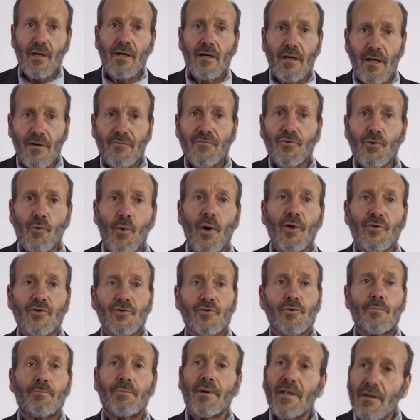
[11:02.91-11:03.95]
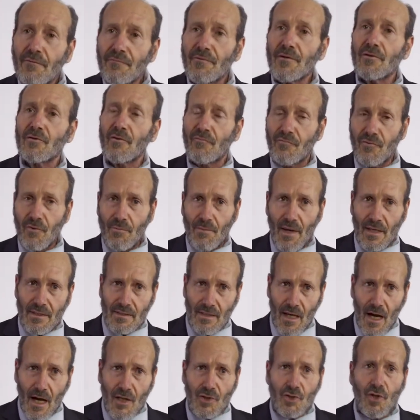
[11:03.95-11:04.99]
If you want the benefit of the
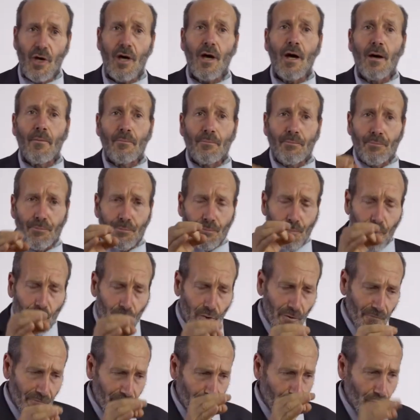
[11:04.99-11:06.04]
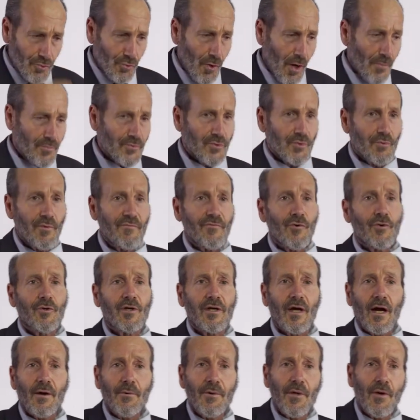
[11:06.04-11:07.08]
massage, put a few drops with a
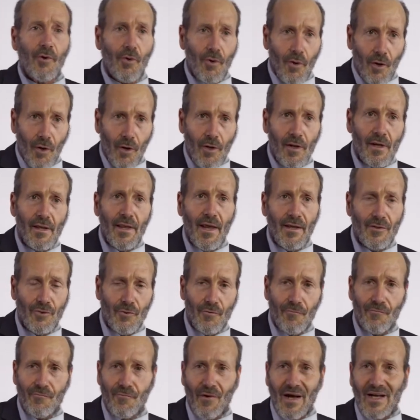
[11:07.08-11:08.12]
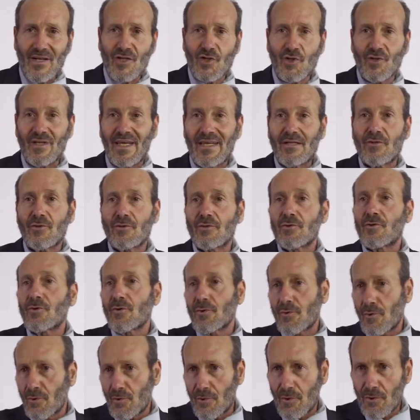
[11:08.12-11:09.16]
carrier oil, that's the fractionated
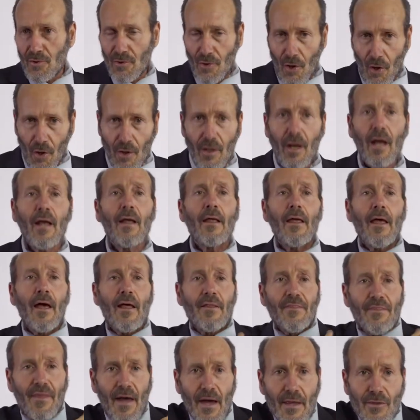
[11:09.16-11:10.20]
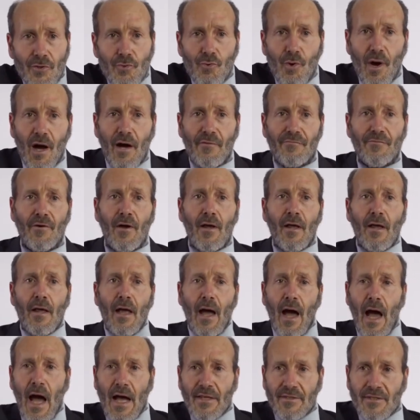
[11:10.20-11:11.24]
coconut oil, and then you have
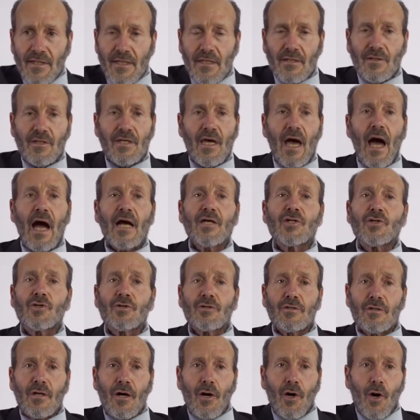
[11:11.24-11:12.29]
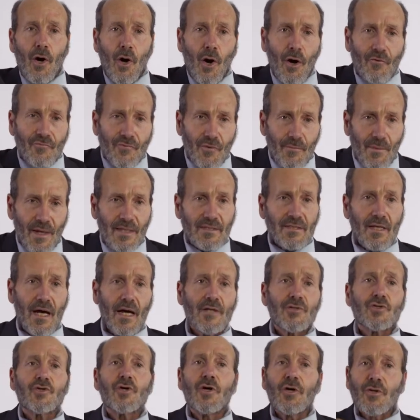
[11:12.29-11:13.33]
adding the action of the
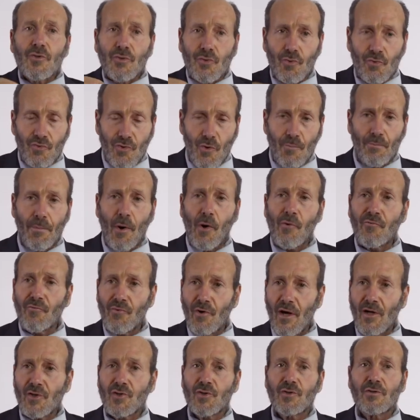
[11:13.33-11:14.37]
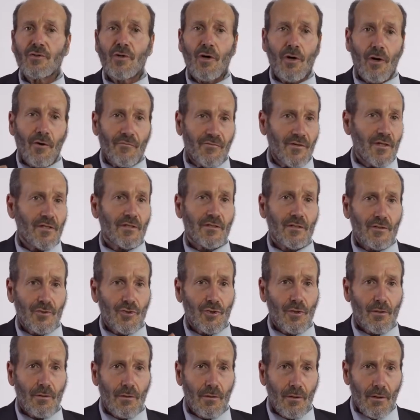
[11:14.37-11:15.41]
massage to the powerful action of the
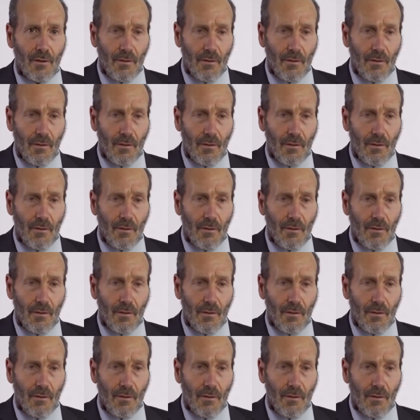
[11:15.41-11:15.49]
essential oil.